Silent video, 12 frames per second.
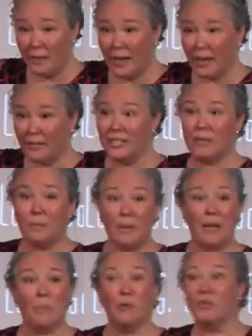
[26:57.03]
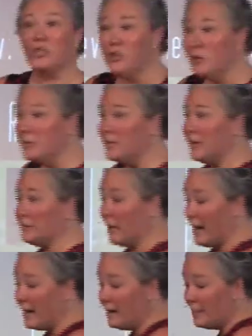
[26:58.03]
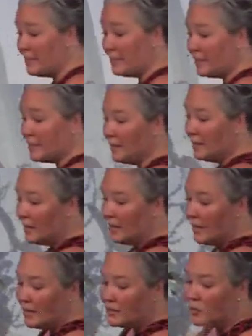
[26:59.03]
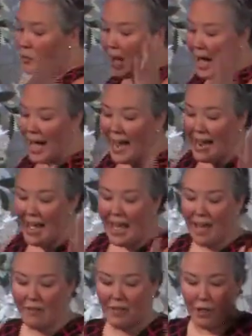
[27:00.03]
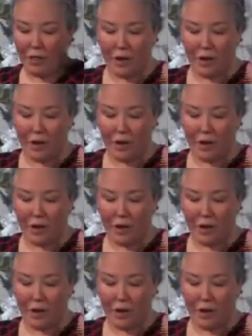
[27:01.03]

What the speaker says: reality, to be able to use it, right? So I have a